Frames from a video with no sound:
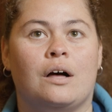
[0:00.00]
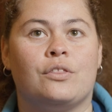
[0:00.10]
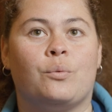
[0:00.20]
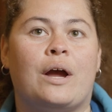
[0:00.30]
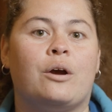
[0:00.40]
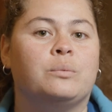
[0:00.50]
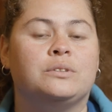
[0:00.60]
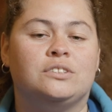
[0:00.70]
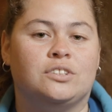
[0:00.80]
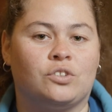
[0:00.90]
The way I
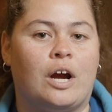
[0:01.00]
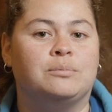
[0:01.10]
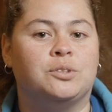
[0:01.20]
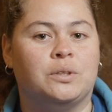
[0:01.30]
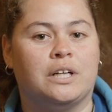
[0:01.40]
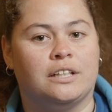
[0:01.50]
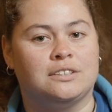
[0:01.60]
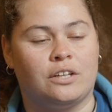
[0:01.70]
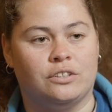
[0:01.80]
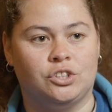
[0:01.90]
would describe tuakana
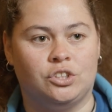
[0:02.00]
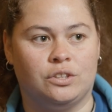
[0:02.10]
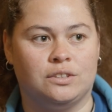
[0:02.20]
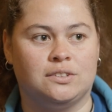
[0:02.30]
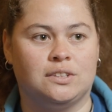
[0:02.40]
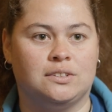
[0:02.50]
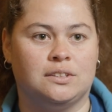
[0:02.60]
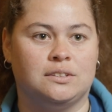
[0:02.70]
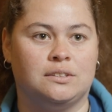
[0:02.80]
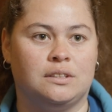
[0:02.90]
to other students is
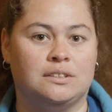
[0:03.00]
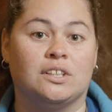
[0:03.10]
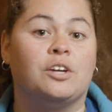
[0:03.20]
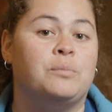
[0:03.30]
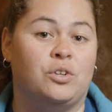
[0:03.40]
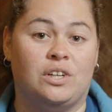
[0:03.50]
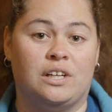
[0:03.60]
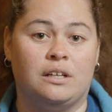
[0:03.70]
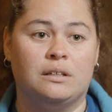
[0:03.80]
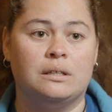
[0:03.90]
a
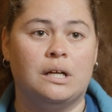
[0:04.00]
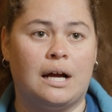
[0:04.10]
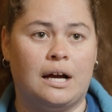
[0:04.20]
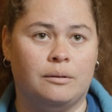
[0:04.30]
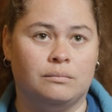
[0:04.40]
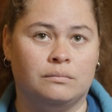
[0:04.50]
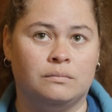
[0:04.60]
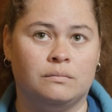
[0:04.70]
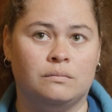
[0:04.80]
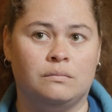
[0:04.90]
community.
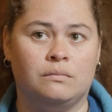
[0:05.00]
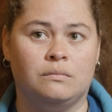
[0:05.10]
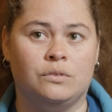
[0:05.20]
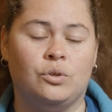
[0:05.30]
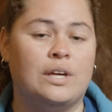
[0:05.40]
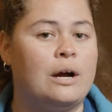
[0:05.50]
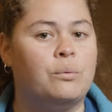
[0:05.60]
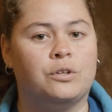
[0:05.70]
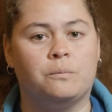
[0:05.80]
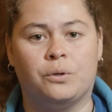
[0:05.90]
You get out
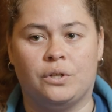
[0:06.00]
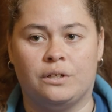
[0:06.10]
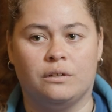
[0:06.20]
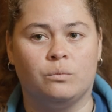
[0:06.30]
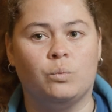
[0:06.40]
what you put in.